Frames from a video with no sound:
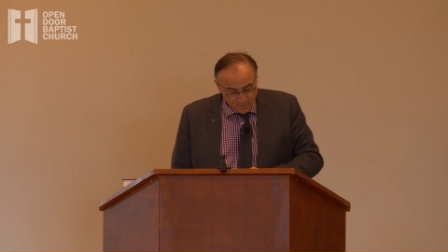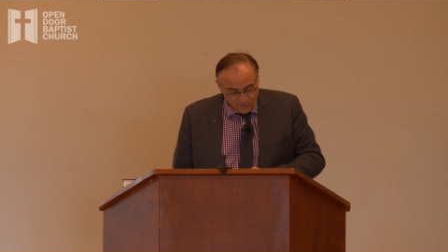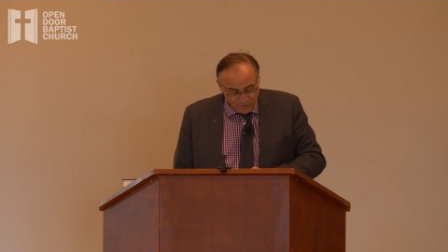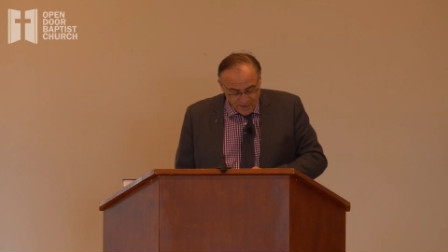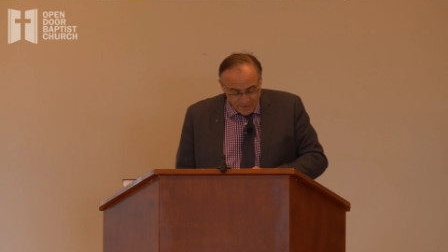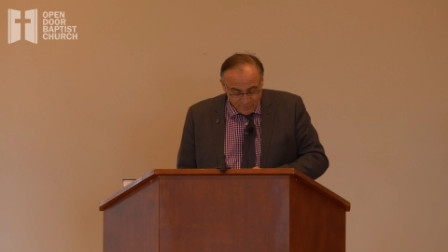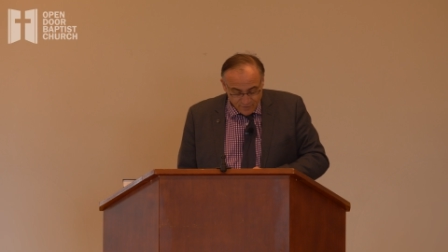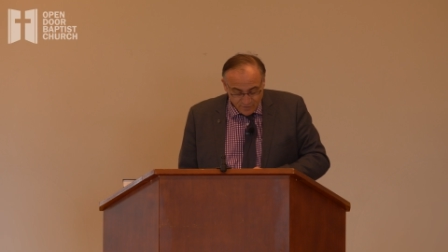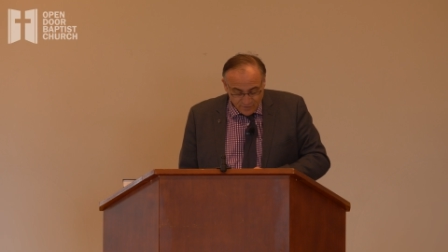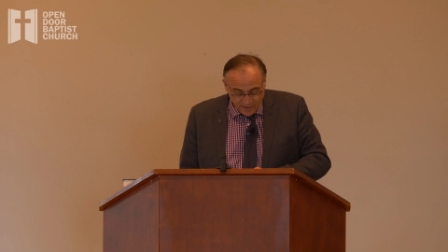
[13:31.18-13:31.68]

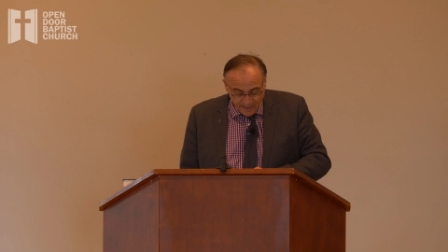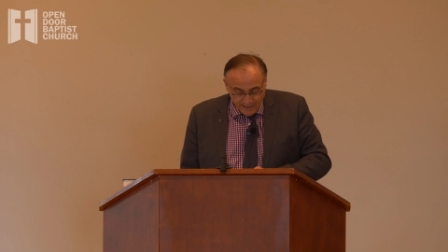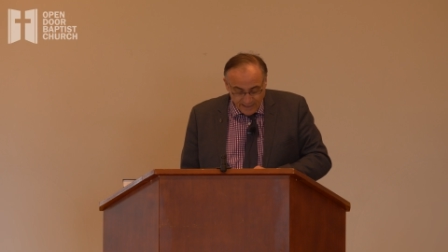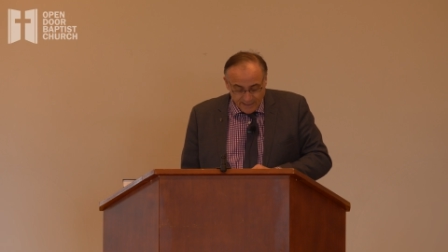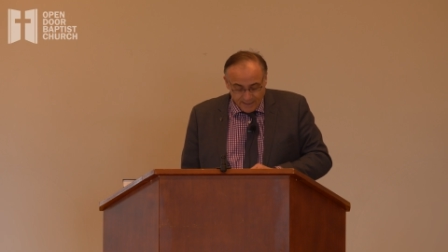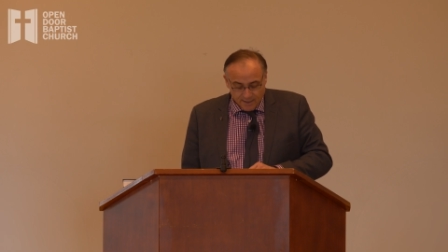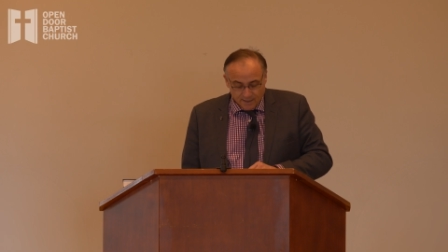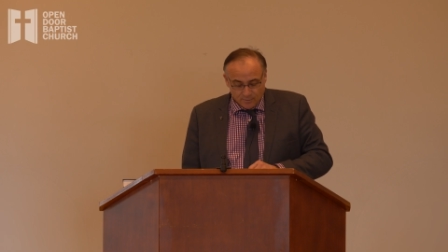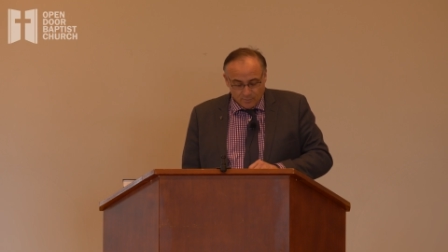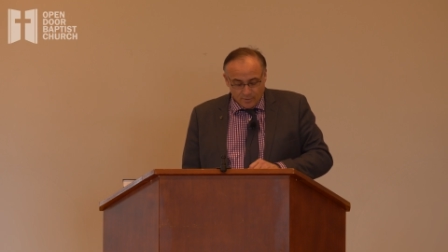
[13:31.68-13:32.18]

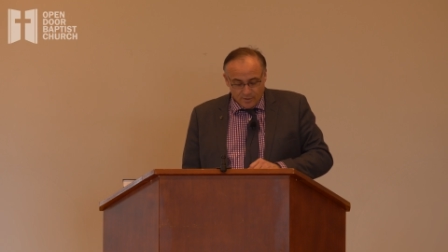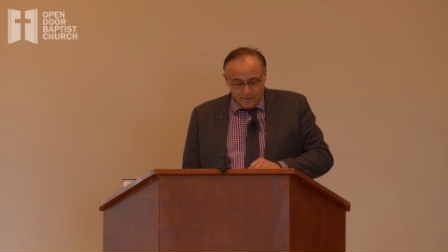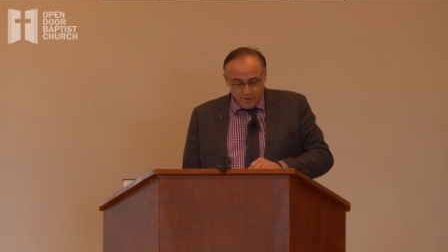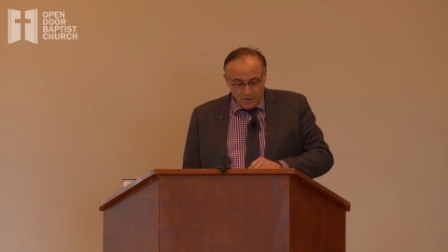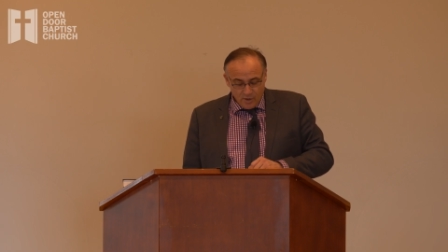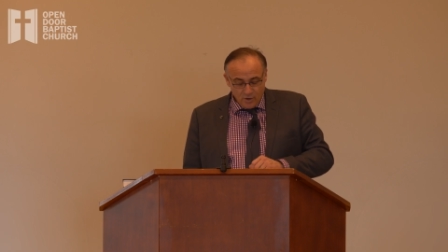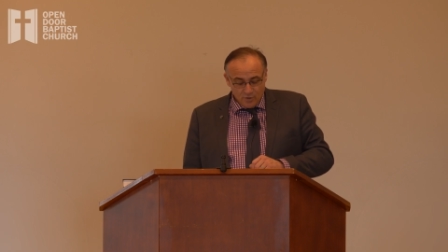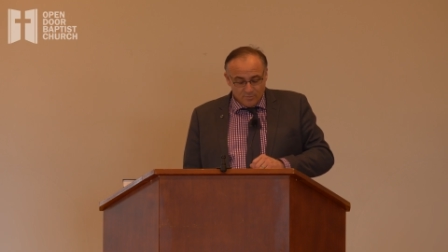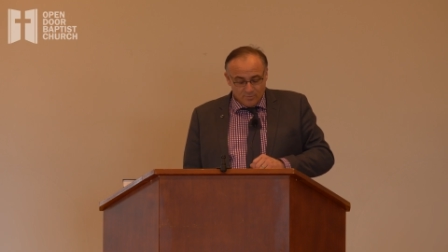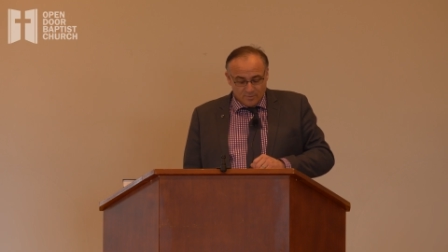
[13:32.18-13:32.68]
17, with
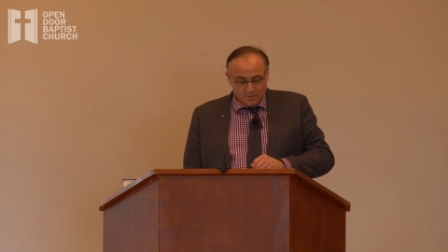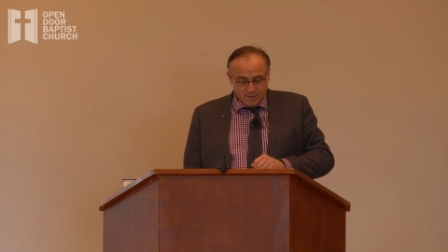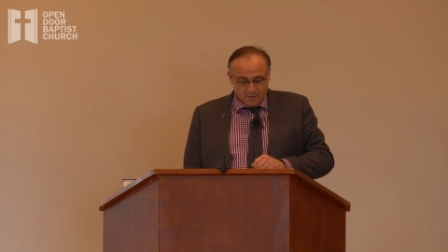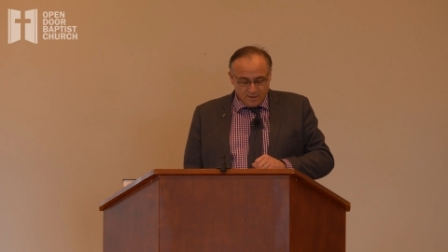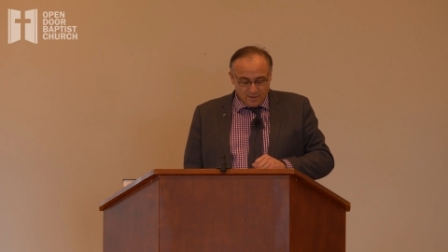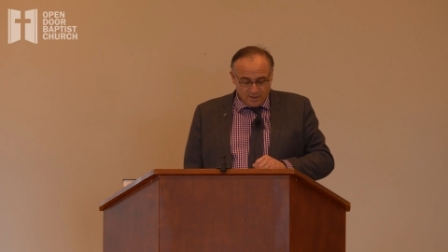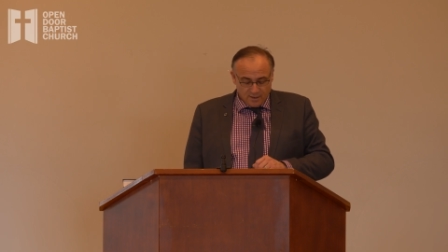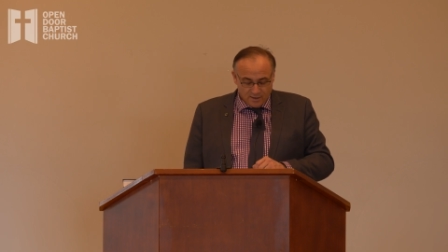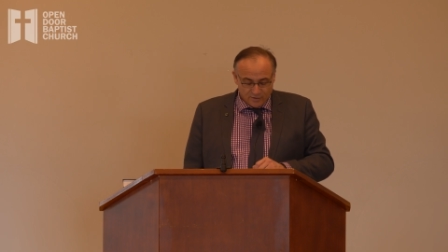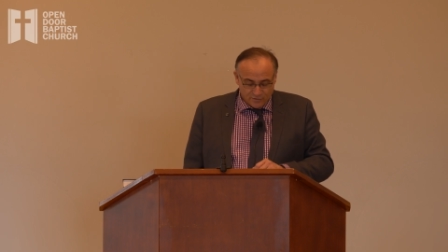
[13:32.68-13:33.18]
whom
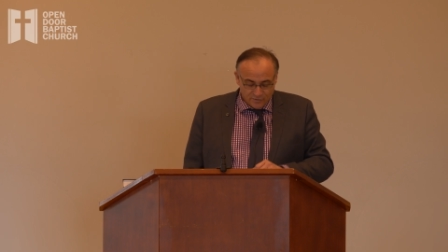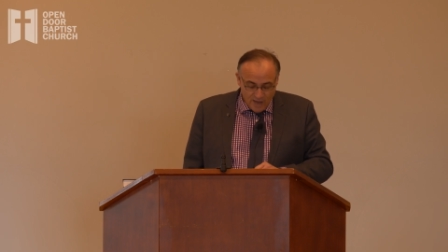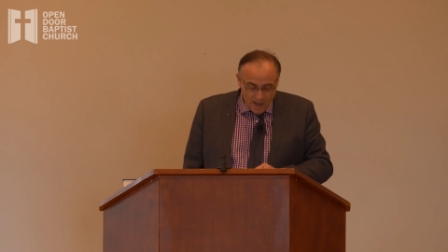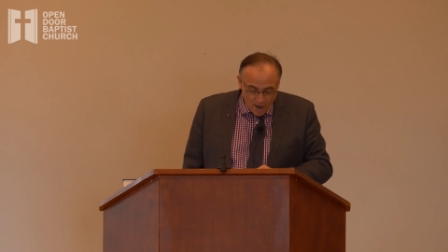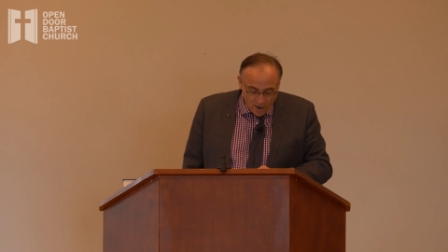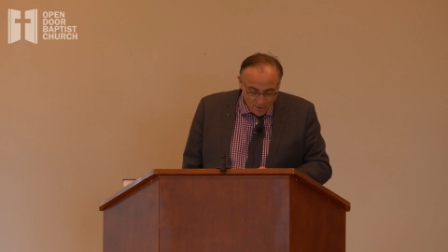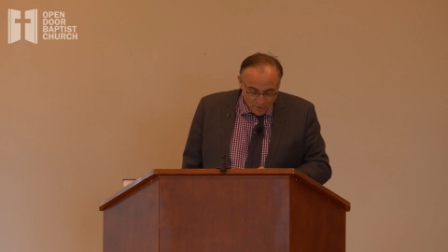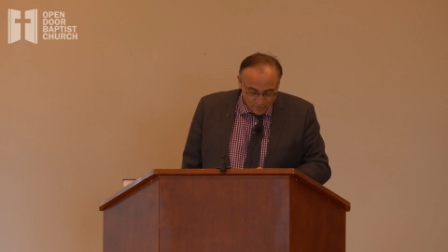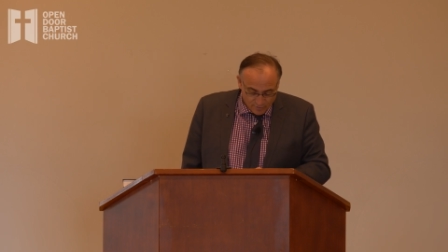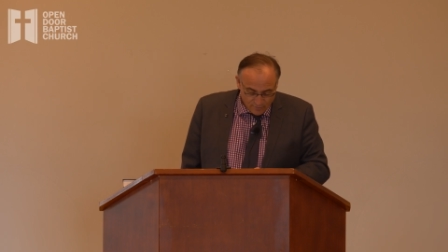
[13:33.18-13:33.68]
is
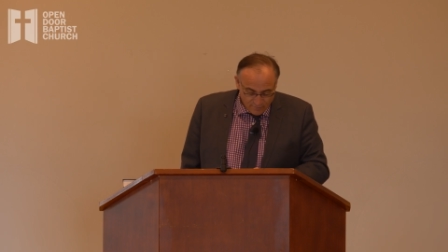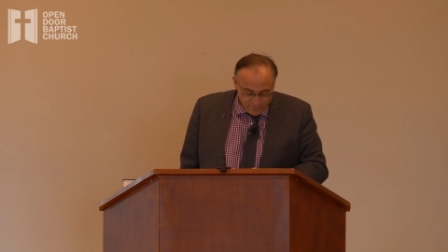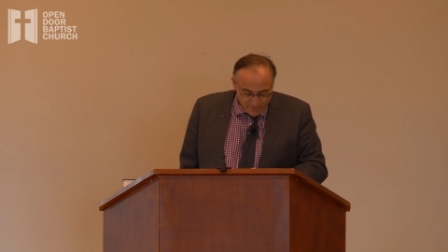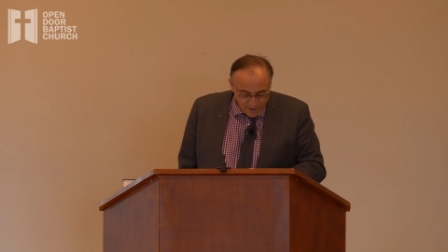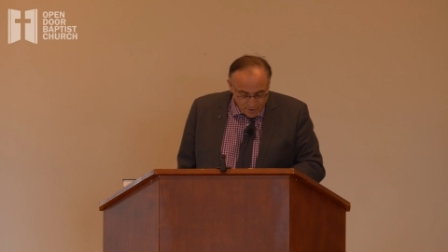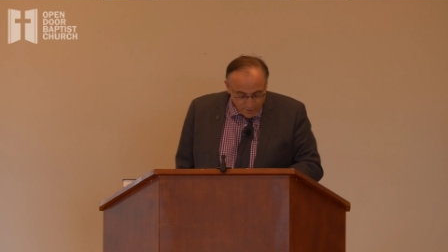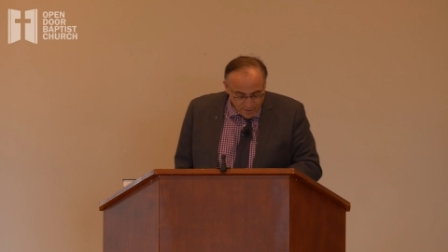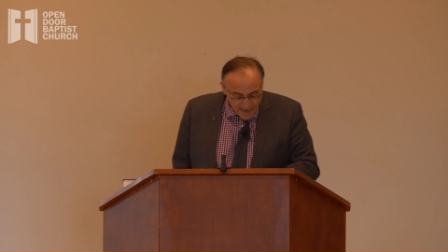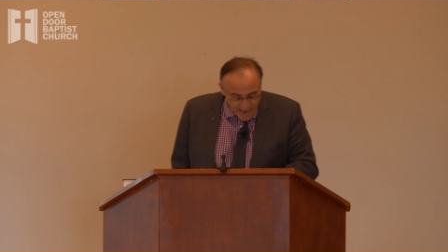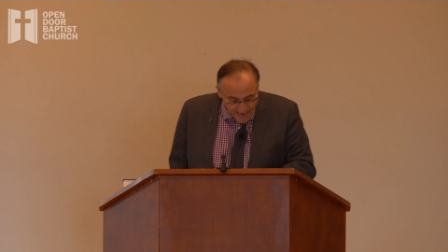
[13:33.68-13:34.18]
no
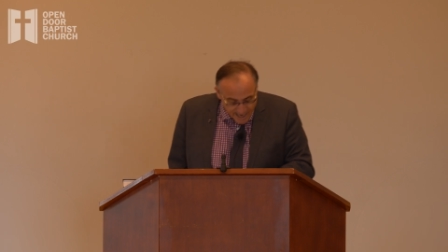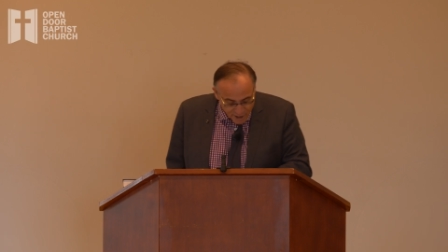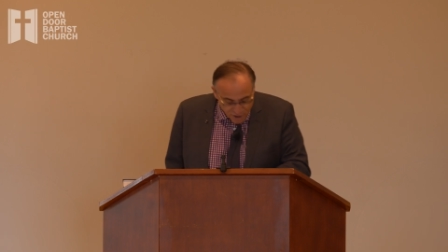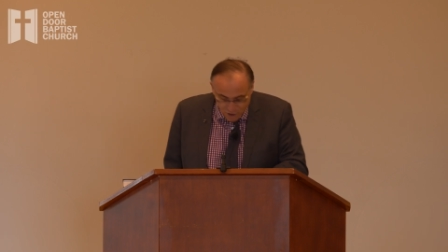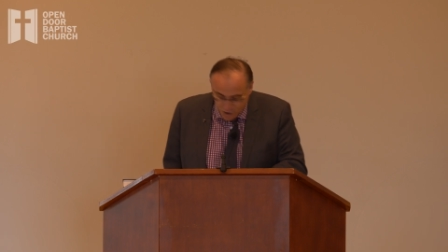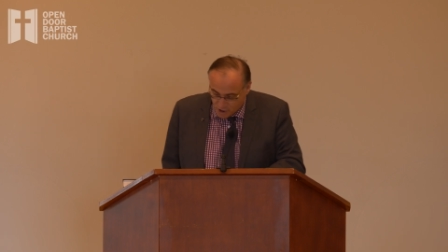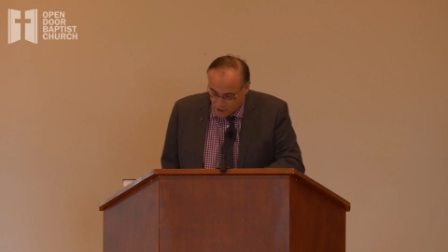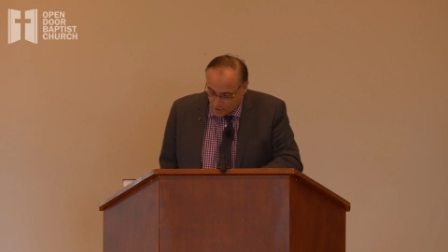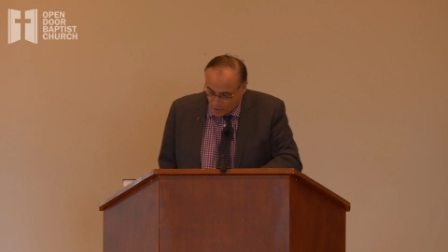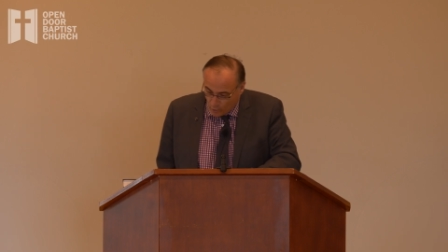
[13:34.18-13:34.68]

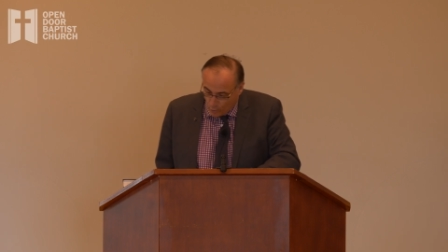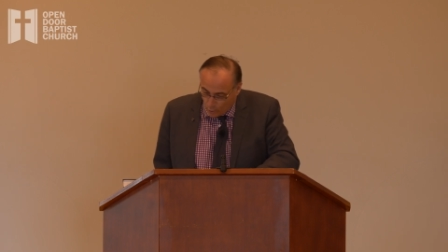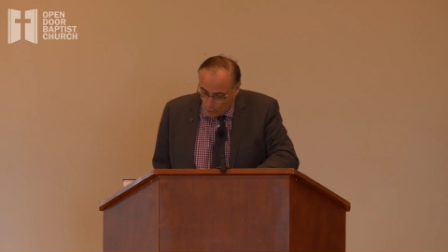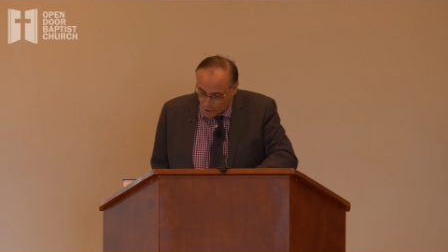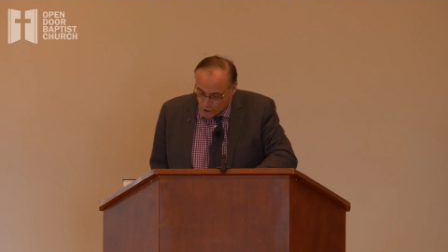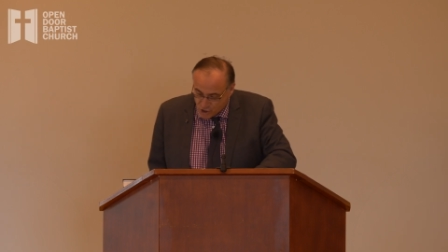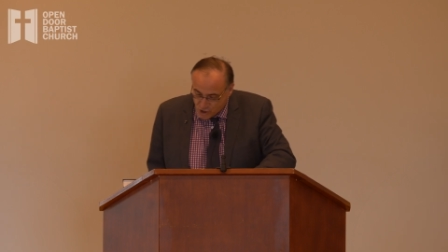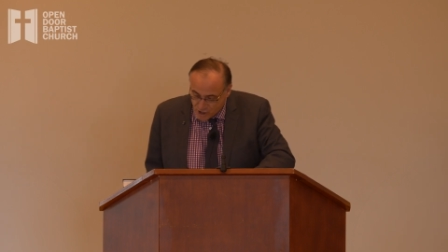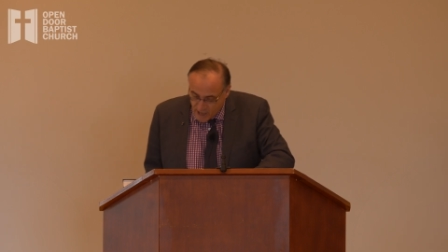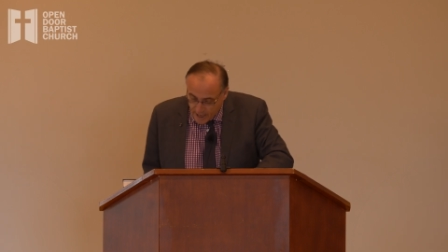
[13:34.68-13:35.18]
variation
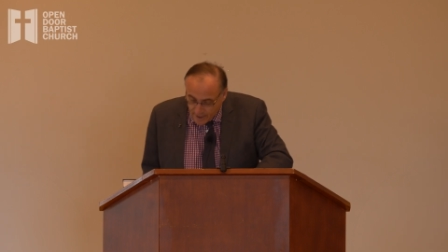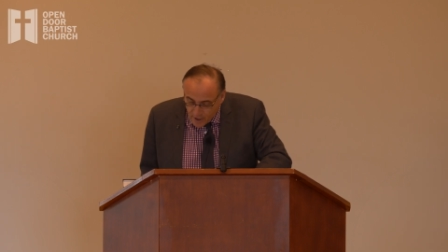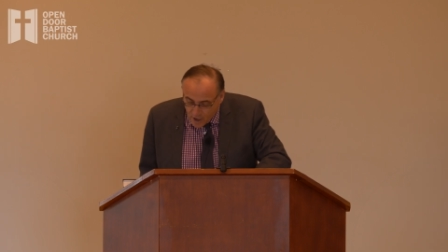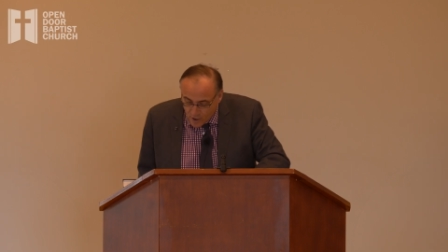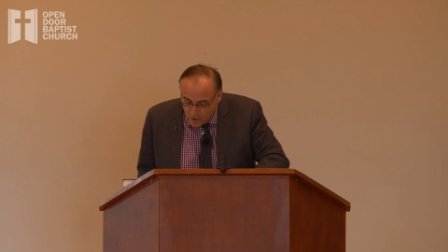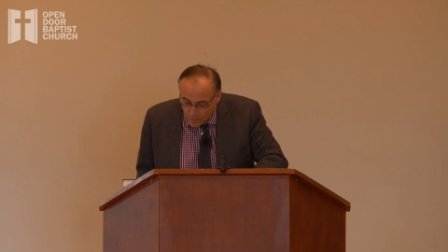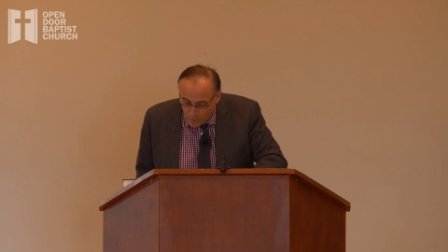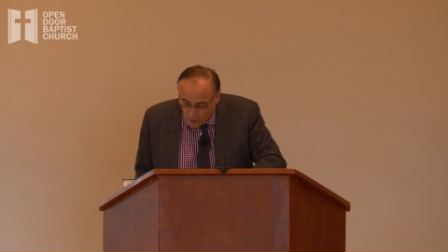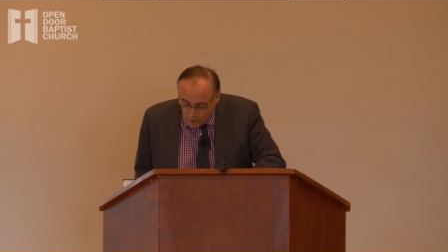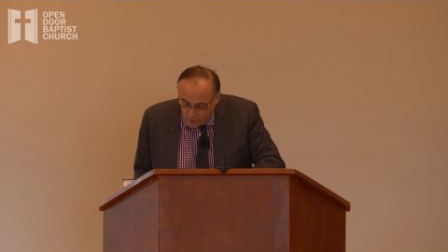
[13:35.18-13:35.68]
or
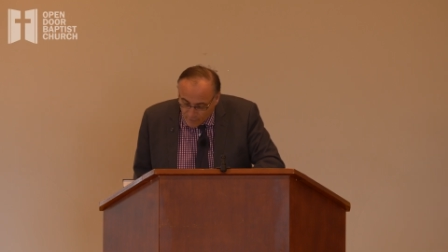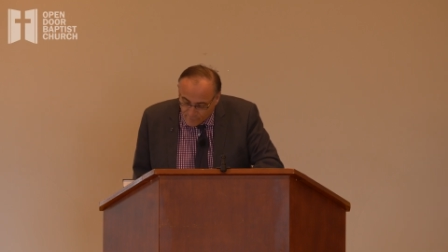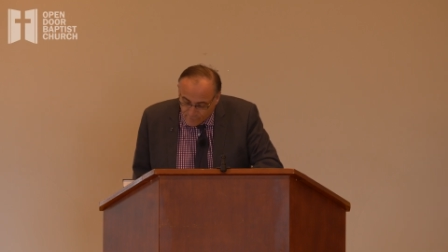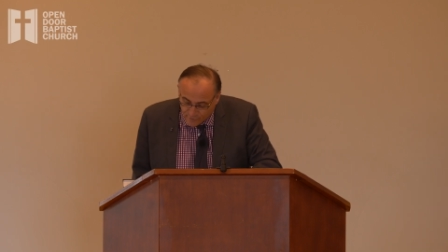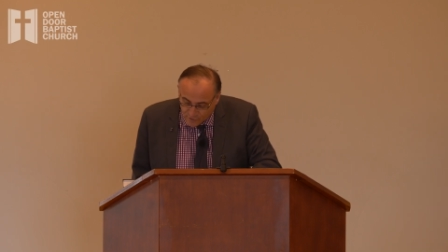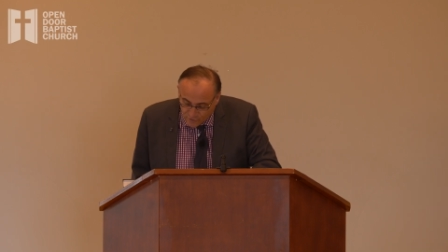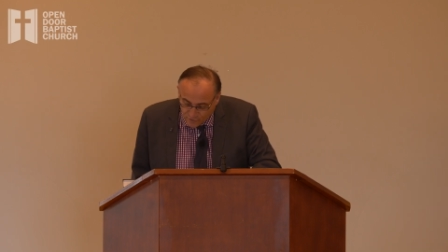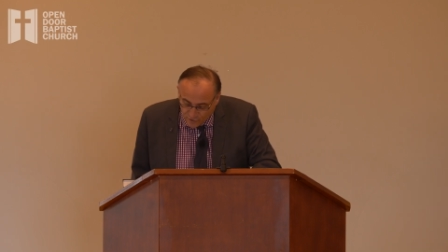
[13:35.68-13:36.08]
shadow of